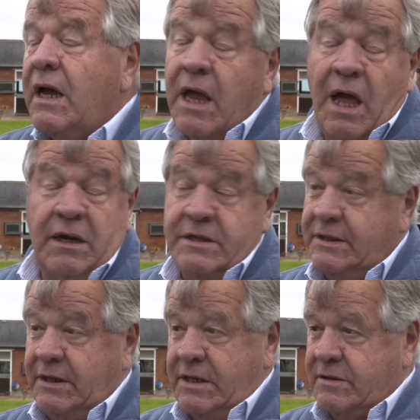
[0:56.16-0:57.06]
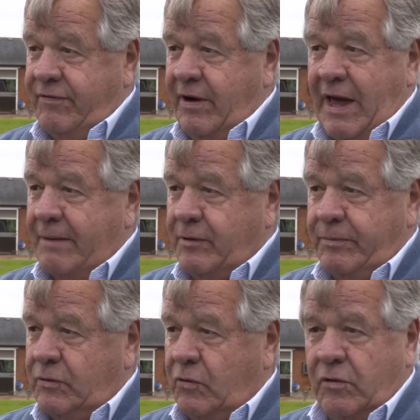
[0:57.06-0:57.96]
yeah, listen, he's a very
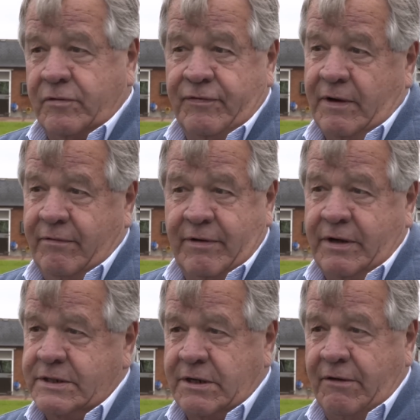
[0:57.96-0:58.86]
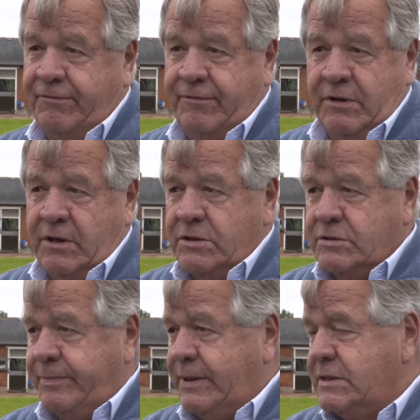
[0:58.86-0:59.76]
admirable horse, very, very tough
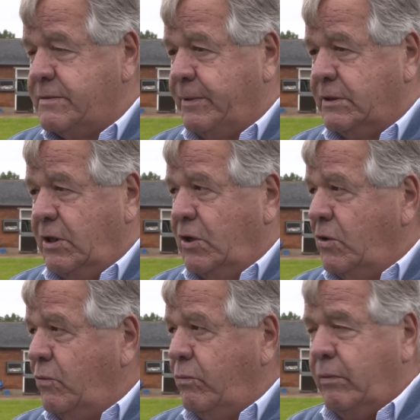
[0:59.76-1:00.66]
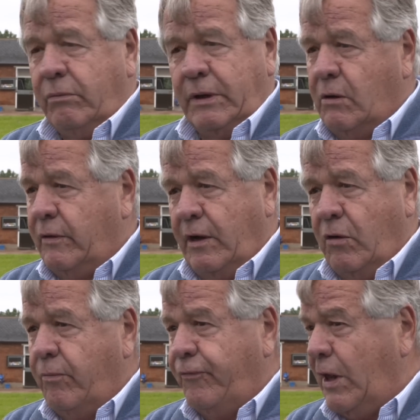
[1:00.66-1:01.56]
to beat. But we, we go there
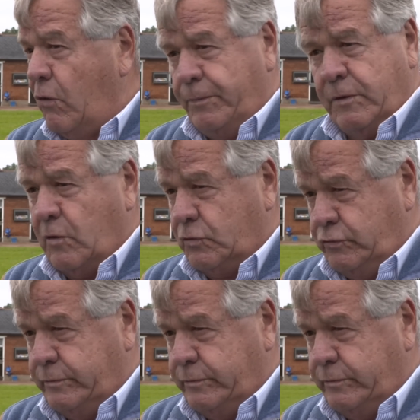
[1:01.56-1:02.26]
hopeful. I hope there's not